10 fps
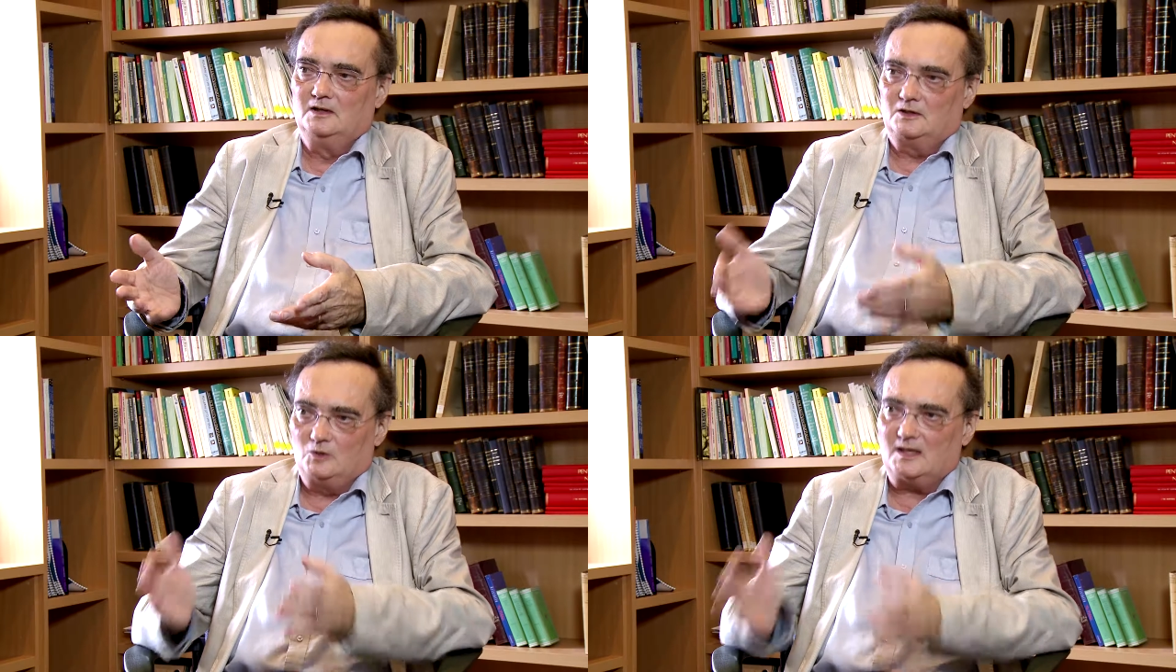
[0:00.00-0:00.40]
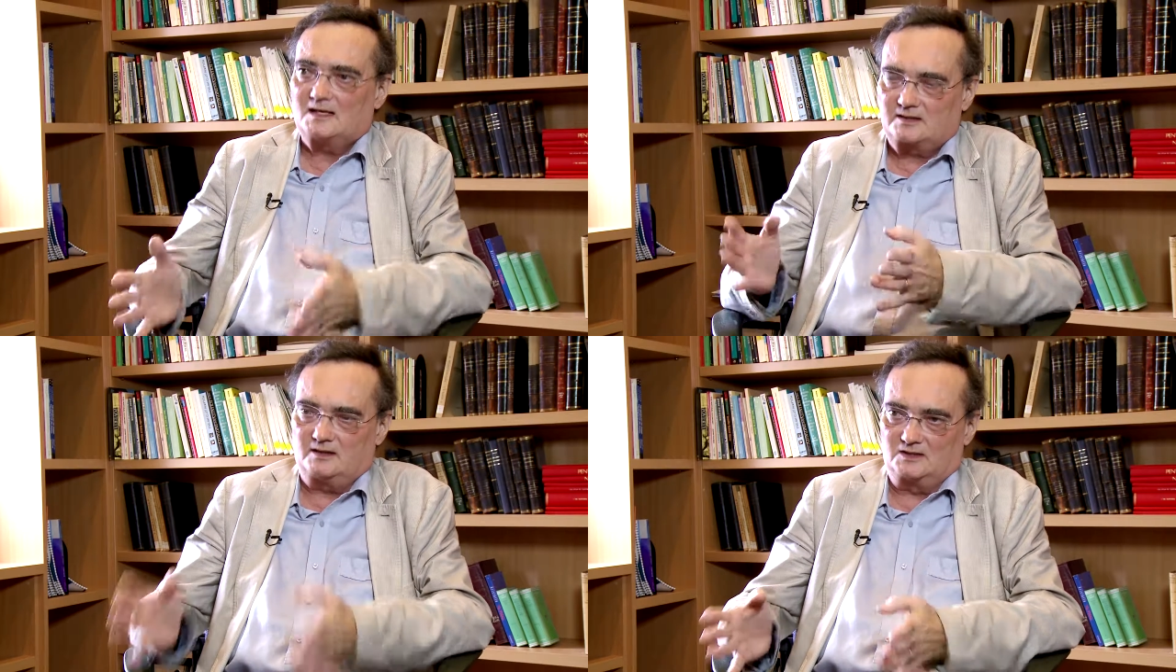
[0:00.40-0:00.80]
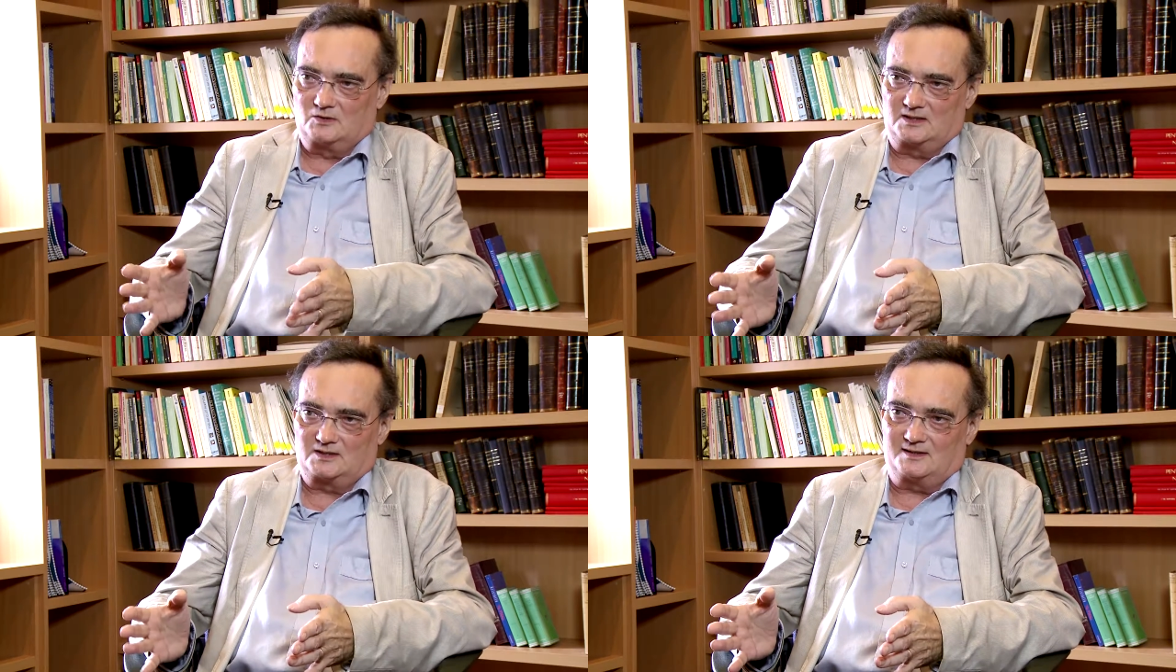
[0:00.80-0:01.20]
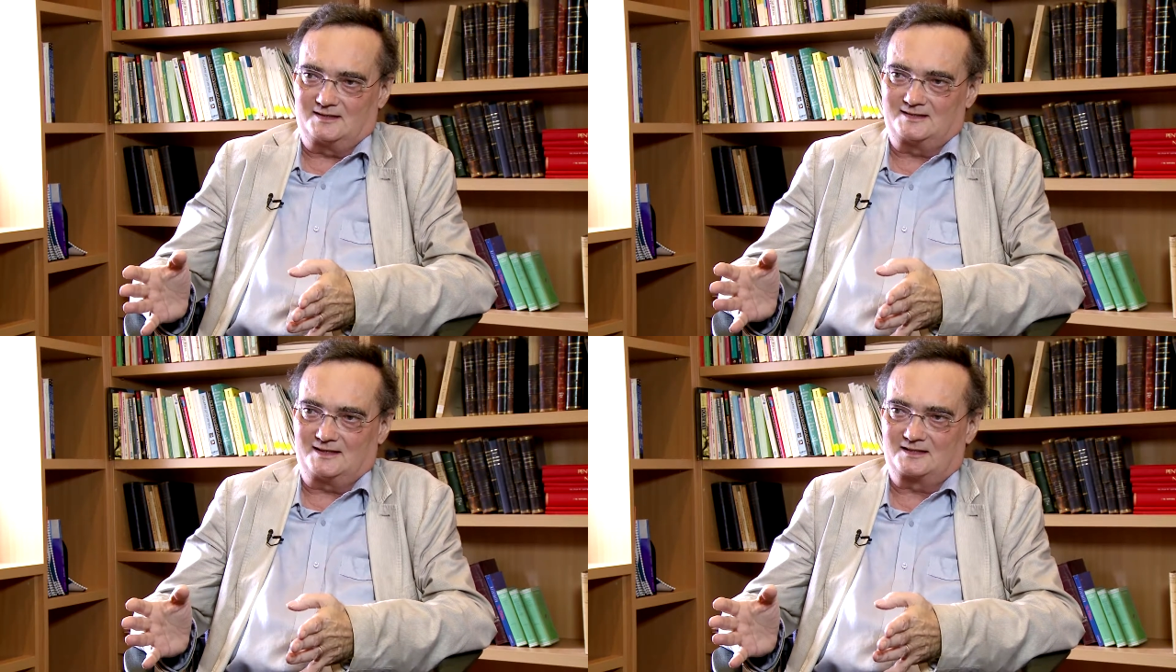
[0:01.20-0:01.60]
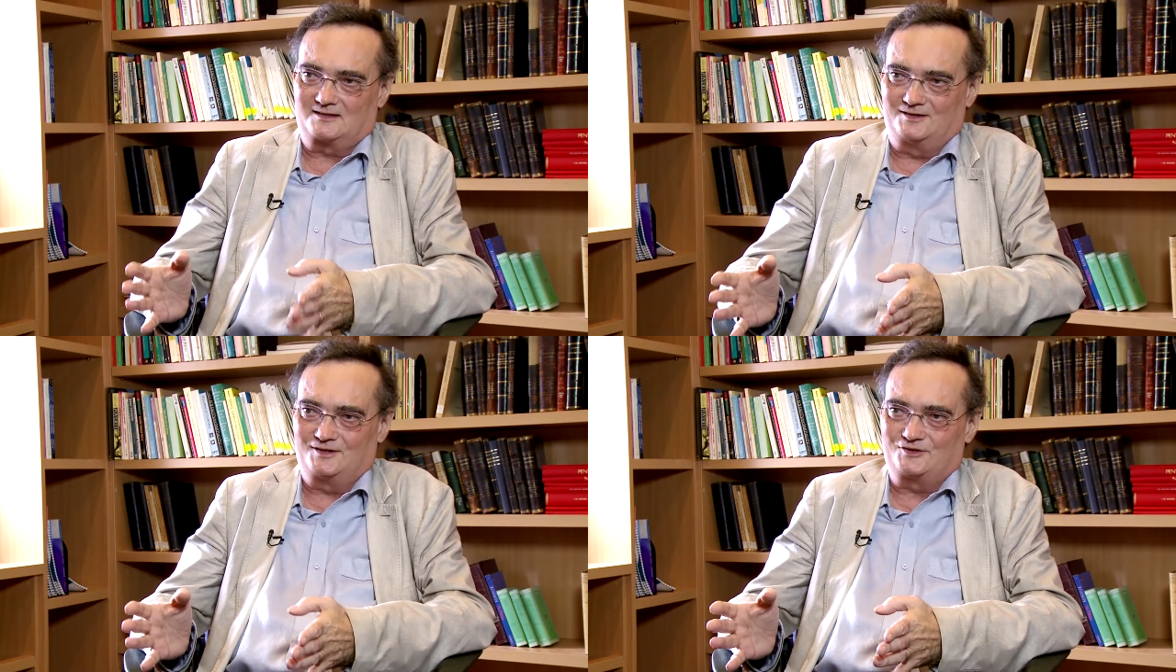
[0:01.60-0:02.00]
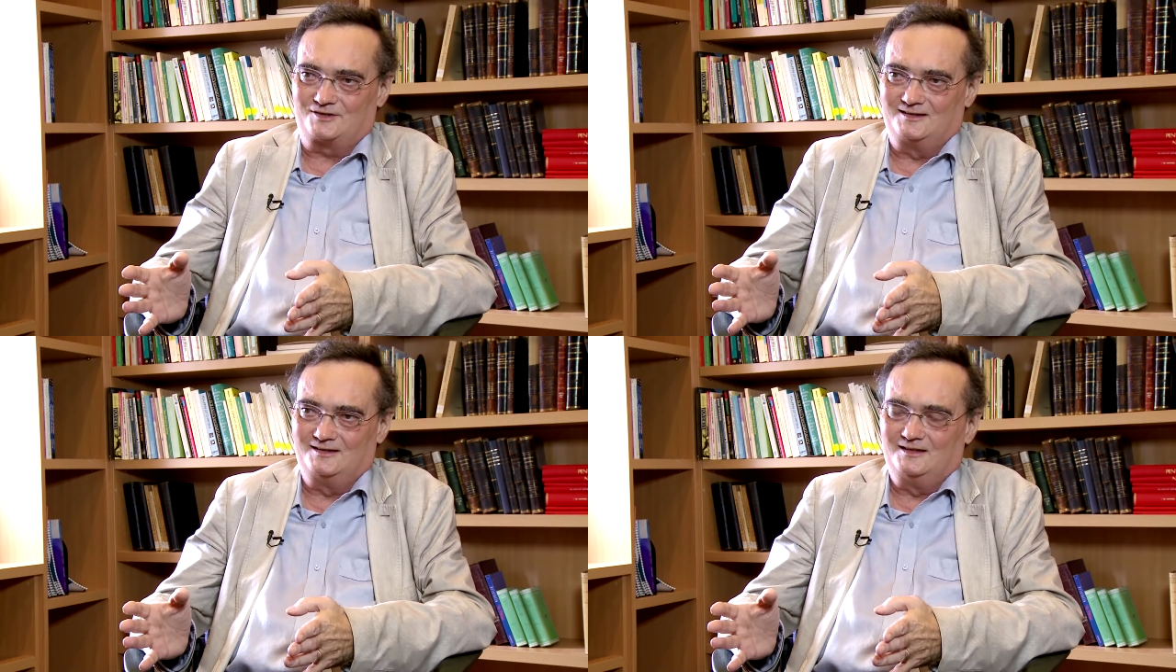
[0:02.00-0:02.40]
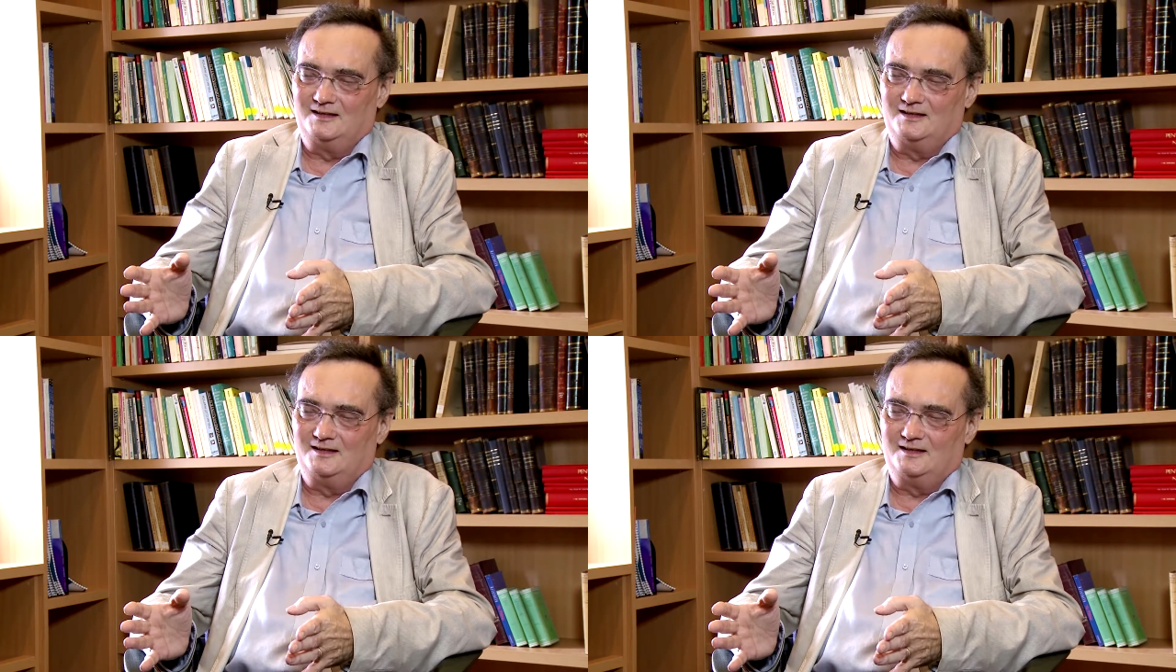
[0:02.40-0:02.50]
You ask those questions as a clinician,